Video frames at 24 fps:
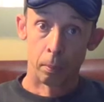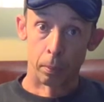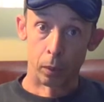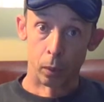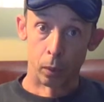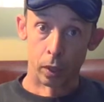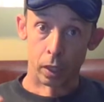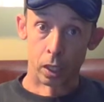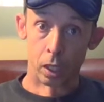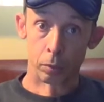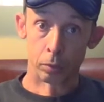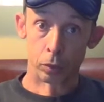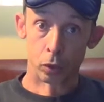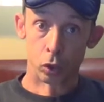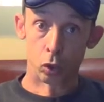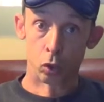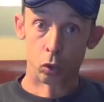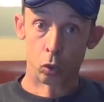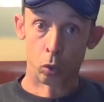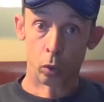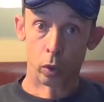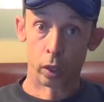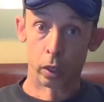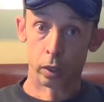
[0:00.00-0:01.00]
But when it comes to
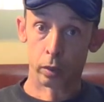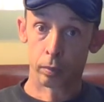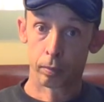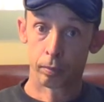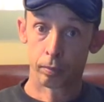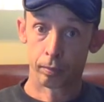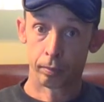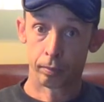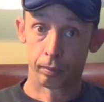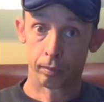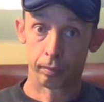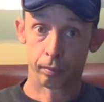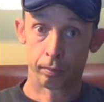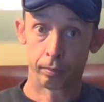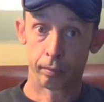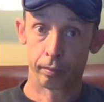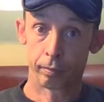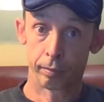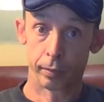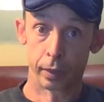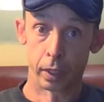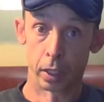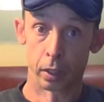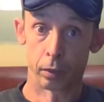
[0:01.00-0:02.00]
schoolwork,
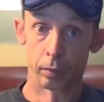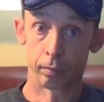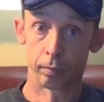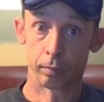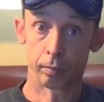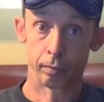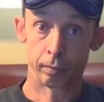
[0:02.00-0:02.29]
you know.